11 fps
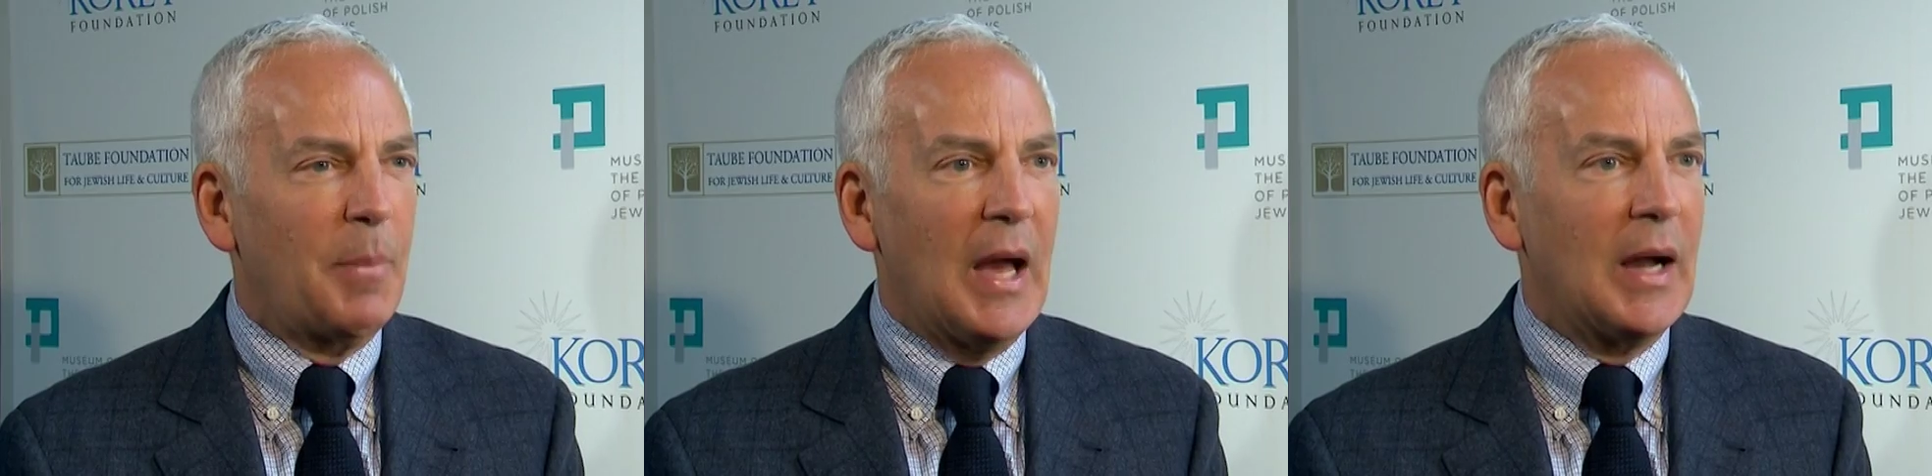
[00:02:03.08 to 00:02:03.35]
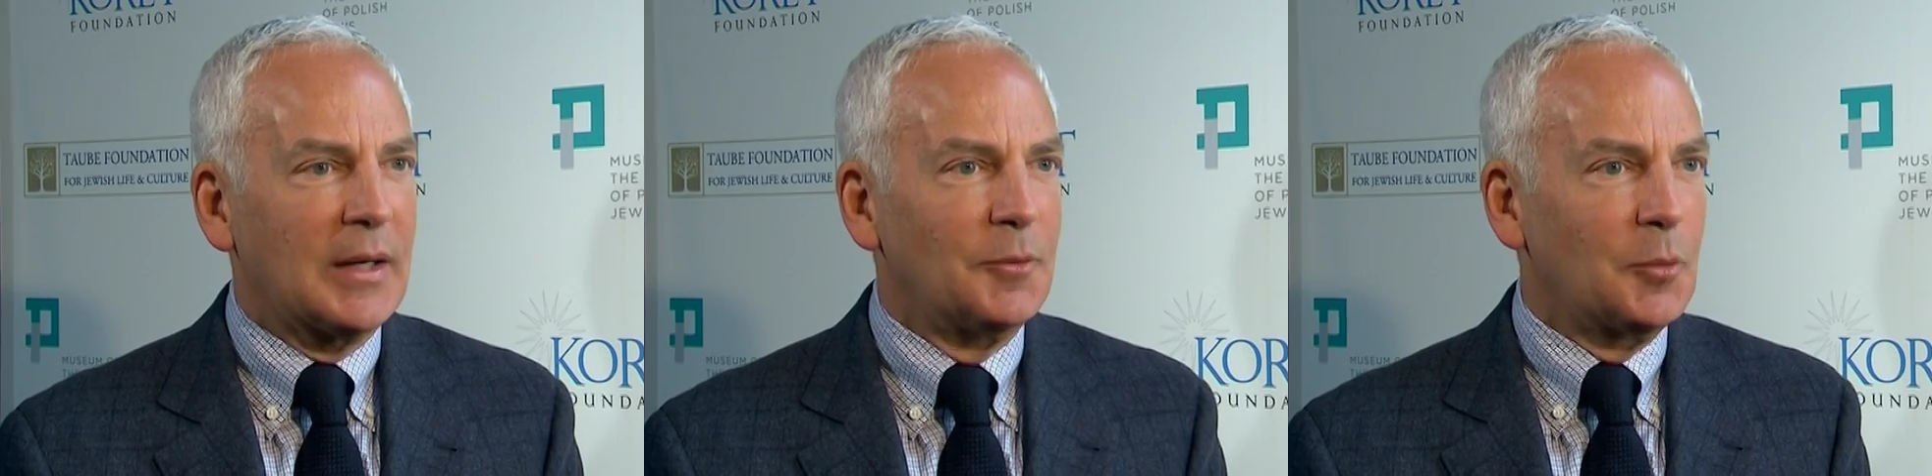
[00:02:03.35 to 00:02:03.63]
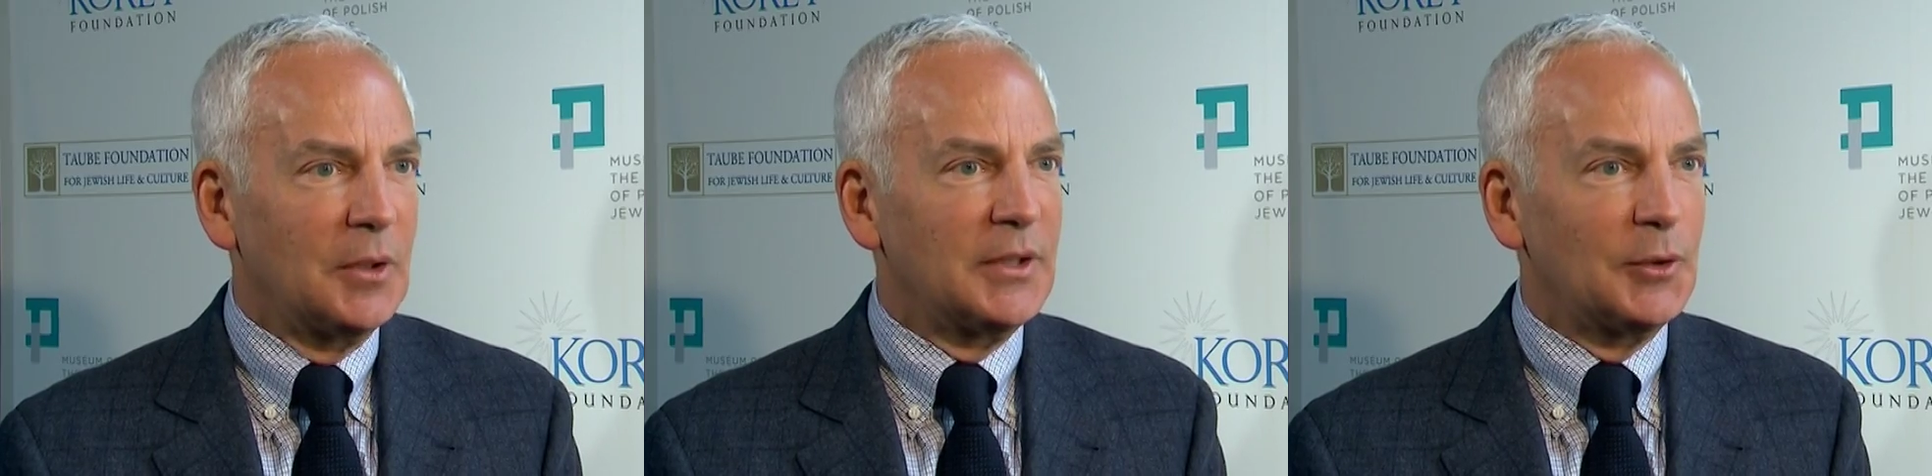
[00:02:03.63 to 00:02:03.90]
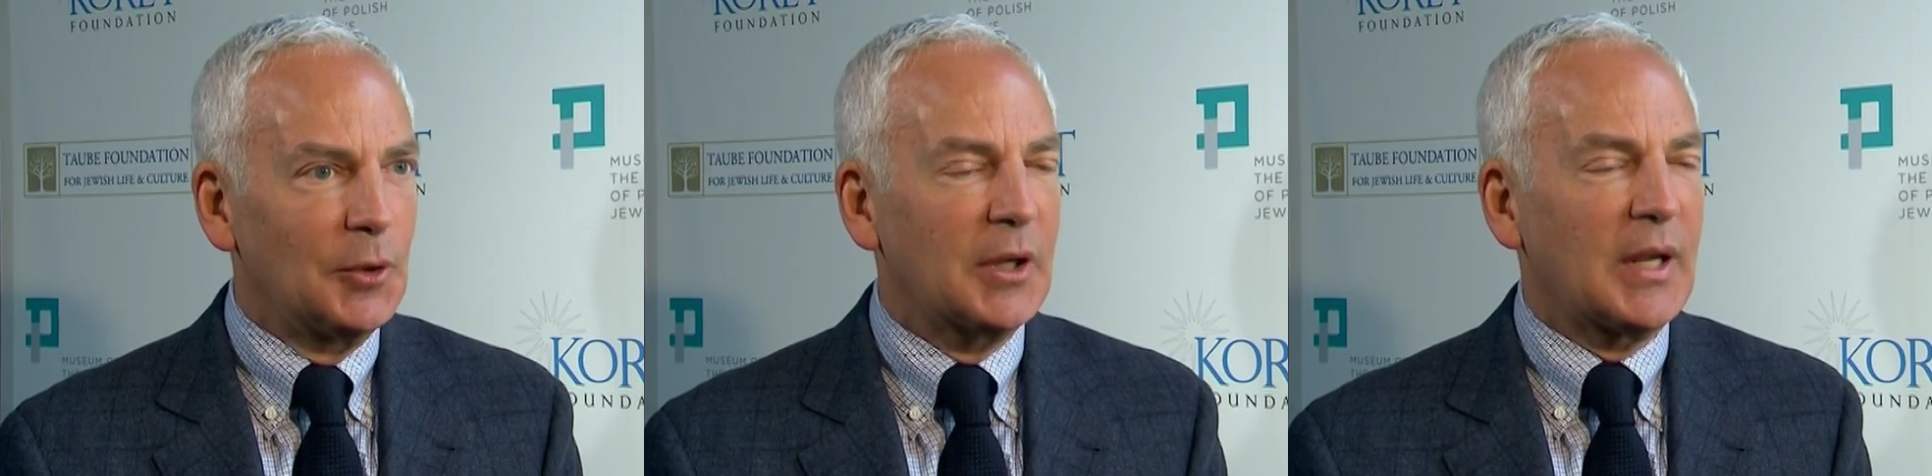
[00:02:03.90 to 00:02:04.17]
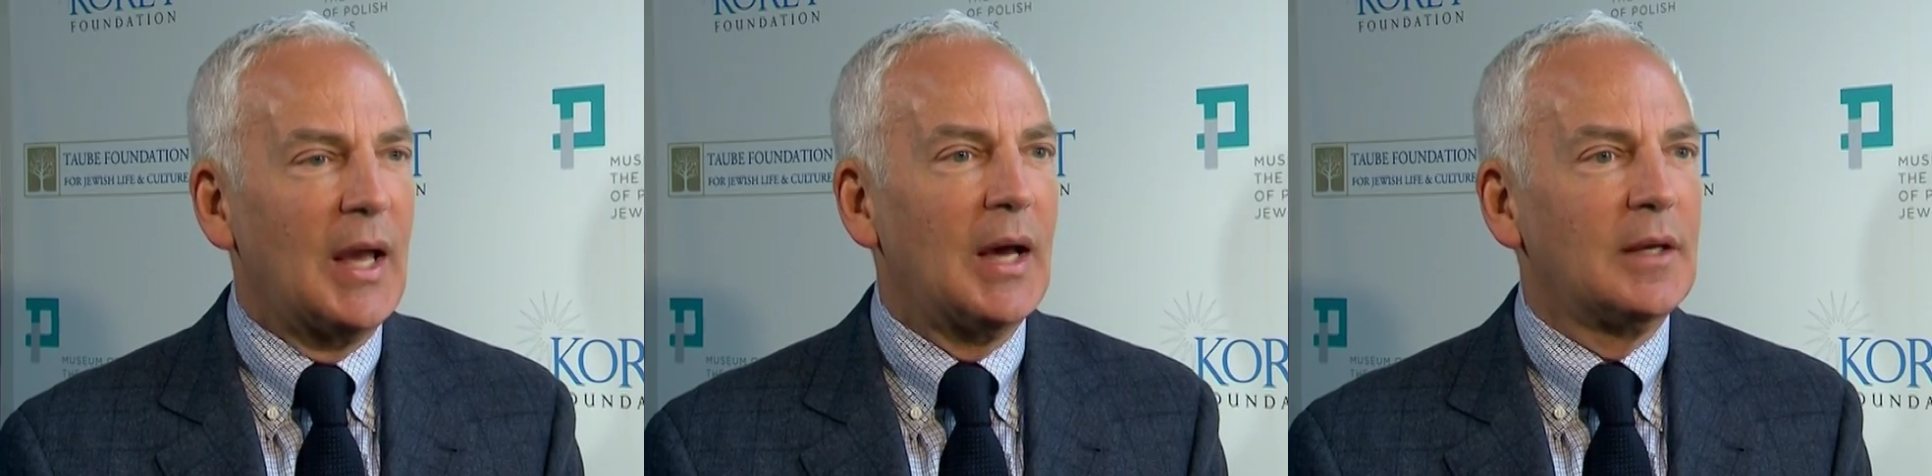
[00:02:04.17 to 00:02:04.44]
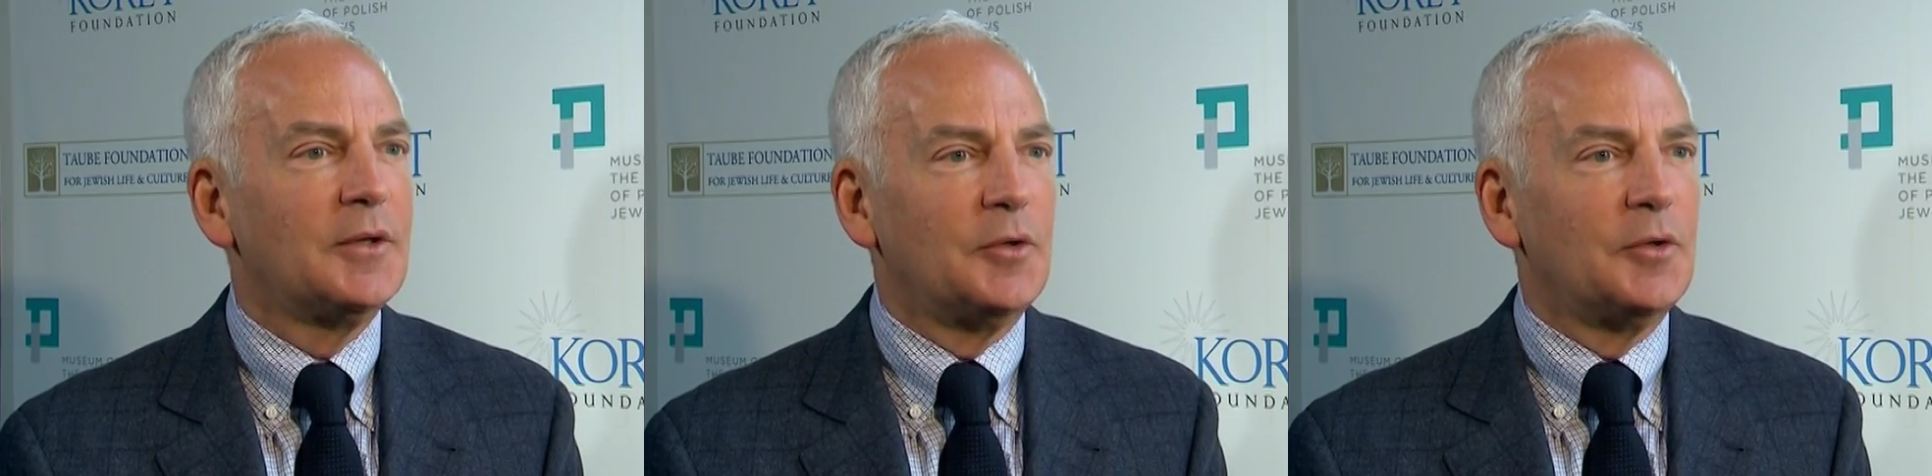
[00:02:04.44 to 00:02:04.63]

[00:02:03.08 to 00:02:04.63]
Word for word: back and really look at it,